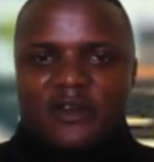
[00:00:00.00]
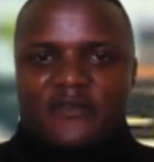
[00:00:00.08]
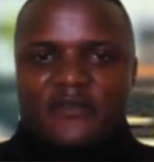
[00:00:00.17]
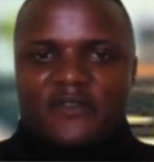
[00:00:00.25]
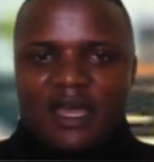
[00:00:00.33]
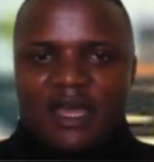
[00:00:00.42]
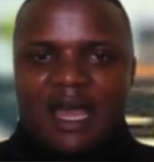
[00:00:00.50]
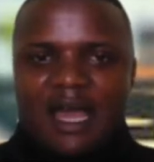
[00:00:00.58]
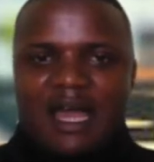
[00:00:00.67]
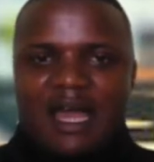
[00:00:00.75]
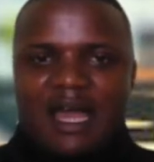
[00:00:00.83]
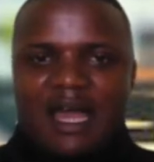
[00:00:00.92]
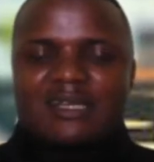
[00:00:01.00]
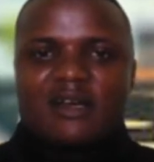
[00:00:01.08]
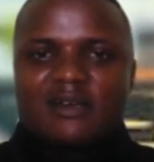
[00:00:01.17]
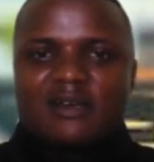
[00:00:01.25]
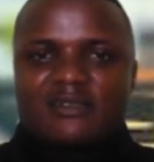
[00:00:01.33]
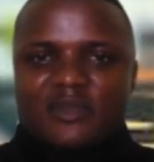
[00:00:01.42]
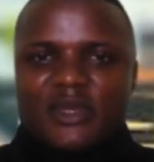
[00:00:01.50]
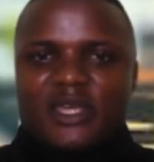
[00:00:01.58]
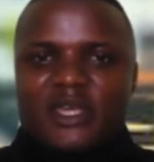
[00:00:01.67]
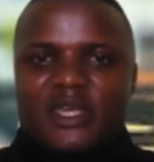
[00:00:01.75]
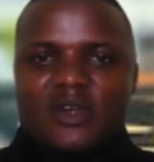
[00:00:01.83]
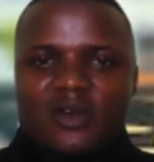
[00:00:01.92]
of debate
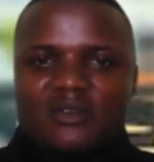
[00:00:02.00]
on